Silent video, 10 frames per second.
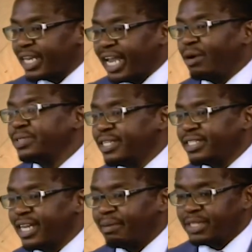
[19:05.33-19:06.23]
accounting
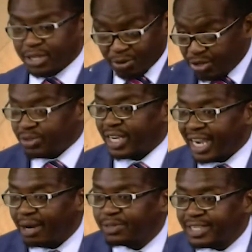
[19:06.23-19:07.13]
terms, he could use
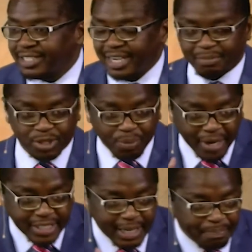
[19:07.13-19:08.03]
accounting terms to
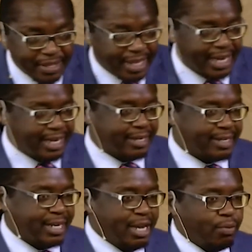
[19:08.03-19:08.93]
make something clear.
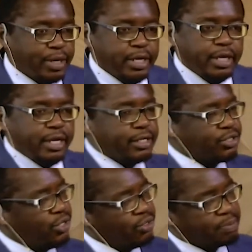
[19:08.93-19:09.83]
When he needed to
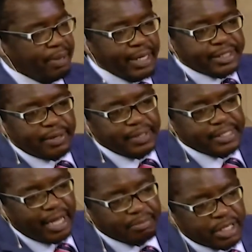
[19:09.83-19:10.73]
use military
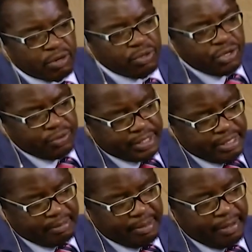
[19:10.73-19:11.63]
terms, he could use them.